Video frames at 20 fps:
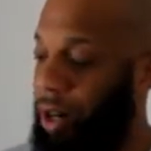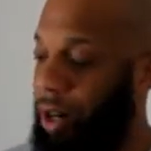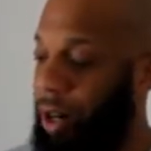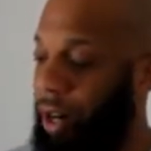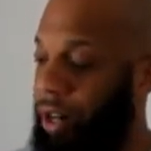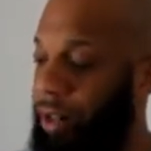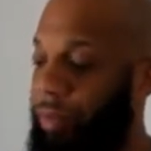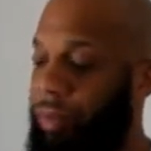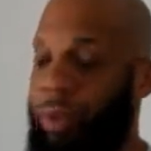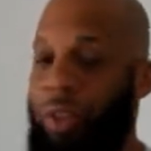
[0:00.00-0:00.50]
All
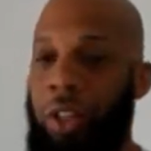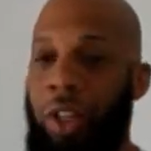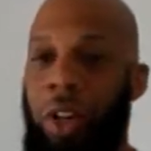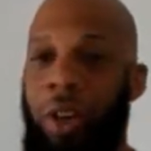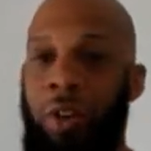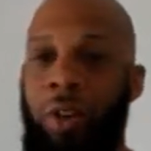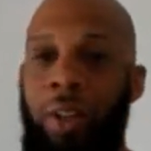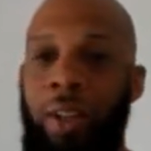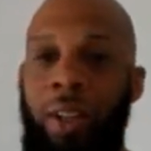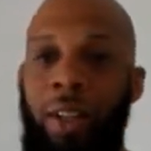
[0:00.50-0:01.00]
right,
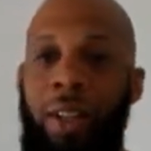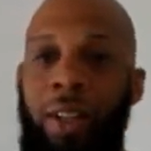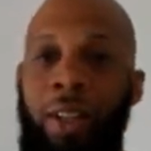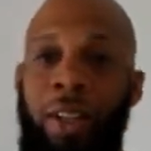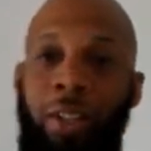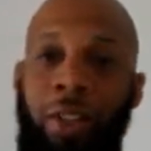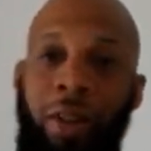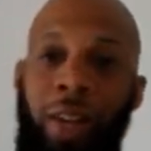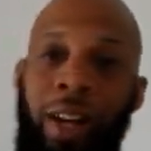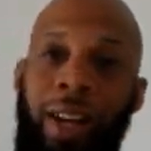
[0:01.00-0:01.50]
so
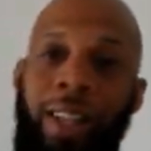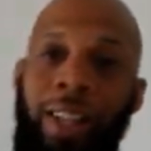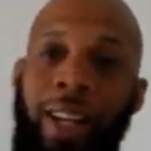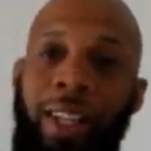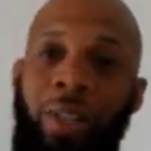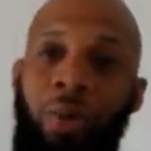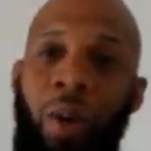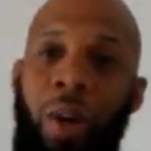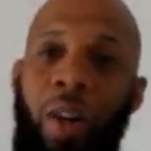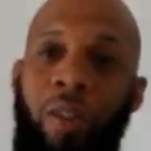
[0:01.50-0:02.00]

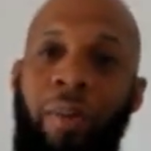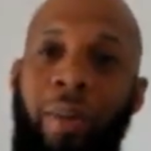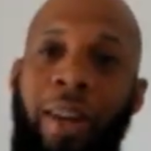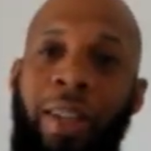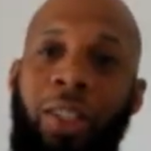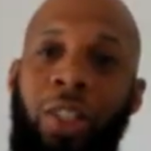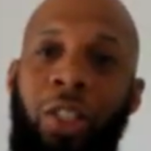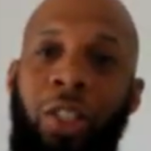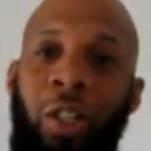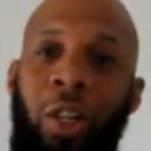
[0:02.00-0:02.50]
that's one of them.
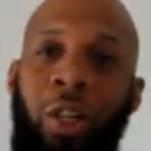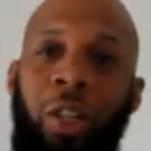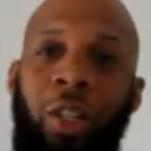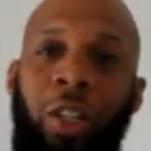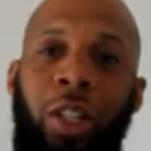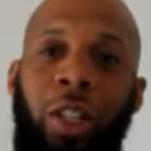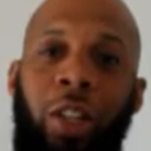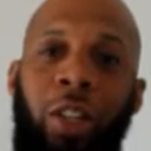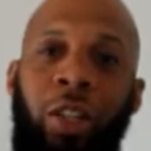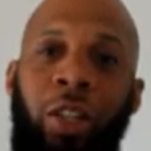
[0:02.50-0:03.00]
That's the
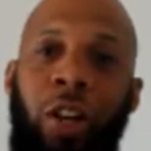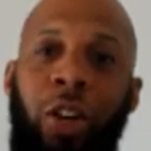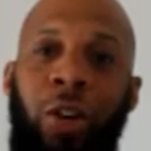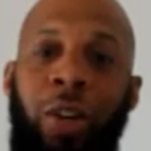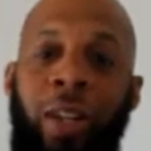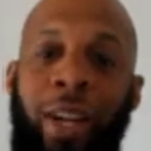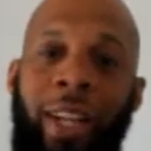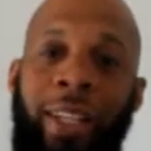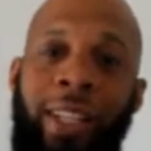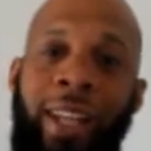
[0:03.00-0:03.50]
circular
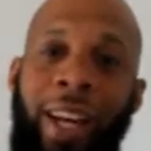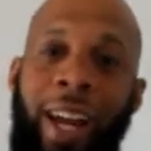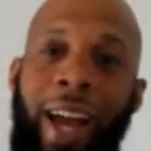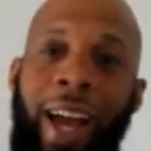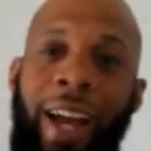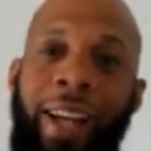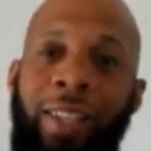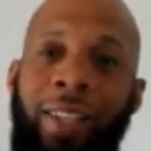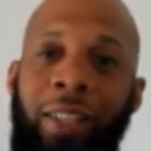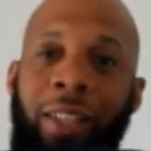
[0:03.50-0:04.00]
logo, and that
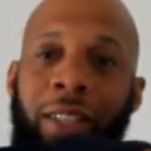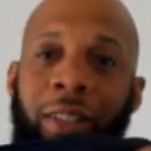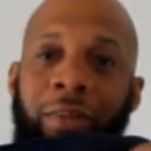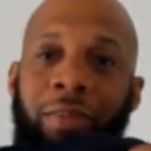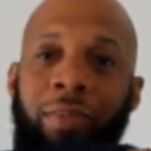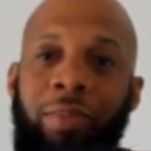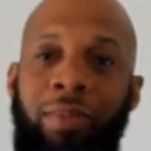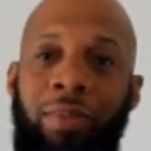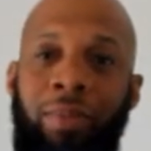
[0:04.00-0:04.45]
I actually